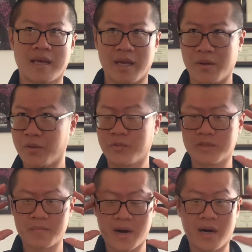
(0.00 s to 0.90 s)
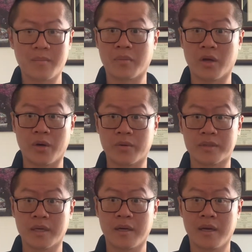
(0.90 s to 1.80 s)
He was mind blown
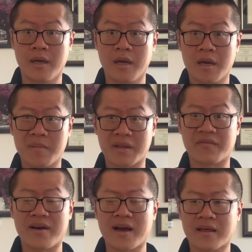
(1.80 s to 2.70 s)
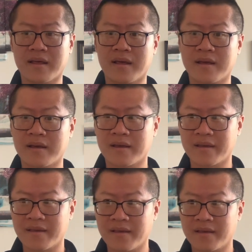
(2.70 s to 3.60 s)
by the fact
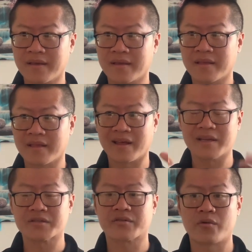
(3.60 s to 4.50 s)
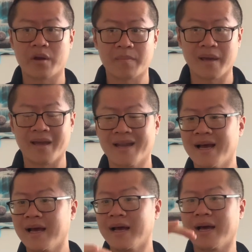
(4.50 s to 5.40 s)
that his groin pain
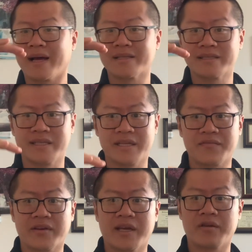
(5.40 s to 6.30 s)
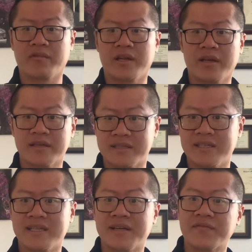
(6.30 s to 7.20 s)
had
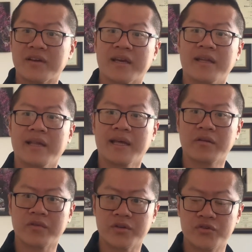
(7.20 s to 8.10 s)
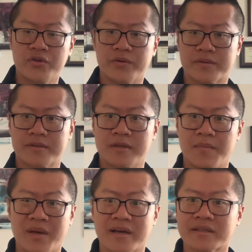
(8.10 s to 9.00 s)
significantly reduced
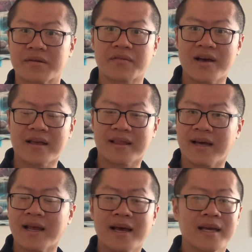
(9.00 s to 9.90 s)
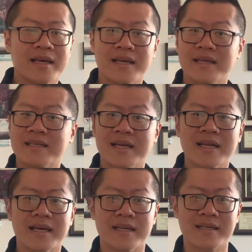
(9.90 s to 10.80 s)
because of the fact that he
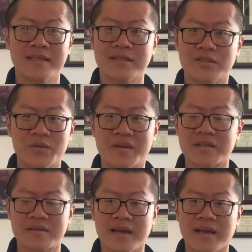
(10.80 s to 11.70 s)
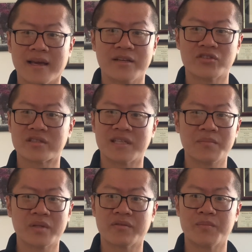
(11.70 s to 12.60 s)
didn't do this thing and just
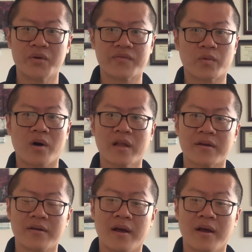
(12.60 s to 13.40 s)
simply remove the wallet